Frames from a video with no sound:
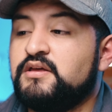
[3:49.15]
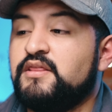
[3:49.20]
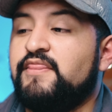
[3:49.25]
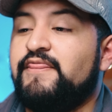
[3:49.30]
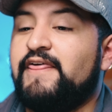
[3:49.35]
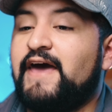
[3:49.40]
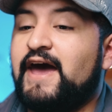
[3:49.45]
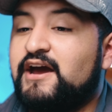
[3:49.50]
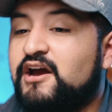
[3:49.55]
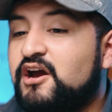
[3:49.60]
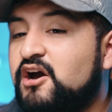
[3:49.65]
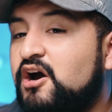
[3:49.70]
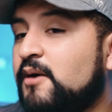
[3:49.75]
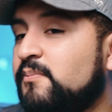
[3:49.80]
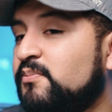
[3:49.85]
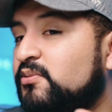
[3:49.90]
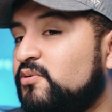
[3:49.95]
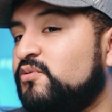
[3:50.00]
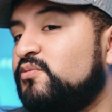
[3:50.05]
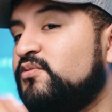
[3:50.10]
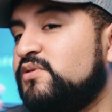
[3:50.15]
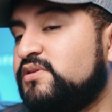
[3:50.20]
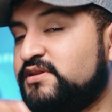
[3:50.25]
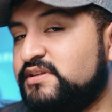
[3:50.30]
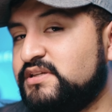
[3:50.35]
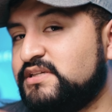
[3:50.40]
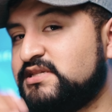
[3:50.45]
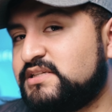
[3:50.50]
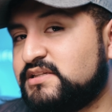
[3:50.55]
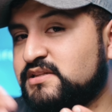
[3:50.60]
That coupled with
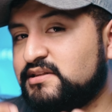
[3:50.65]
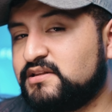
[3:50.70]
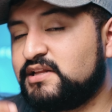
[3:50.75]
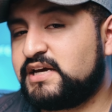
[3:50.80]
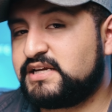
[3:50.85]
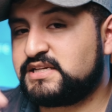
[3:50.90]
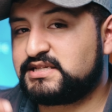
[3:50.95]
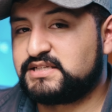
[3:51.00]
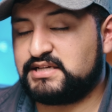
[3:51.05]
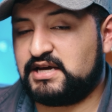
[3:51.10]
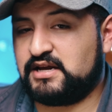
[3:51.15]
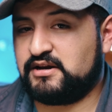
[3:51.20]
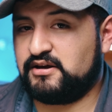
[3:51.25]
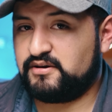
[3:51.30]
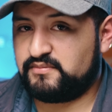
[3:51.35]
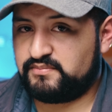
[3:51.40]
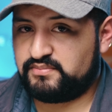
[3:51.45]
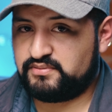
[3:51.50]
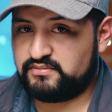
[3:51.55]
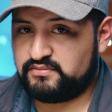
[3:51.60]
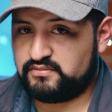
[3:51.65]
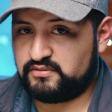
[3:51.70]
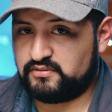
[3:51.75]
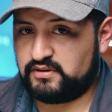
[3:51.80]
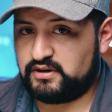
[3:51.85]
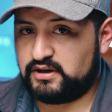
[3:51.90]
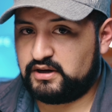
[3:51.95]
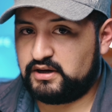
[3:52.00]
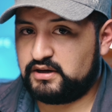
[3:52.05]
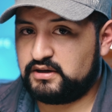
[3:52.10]
this light setup,
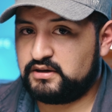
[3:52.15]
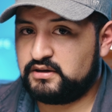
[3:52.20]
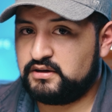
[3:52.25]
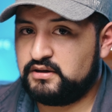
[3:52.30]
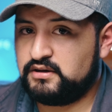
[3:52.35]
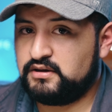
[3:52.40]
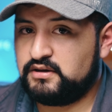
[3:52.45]
okay,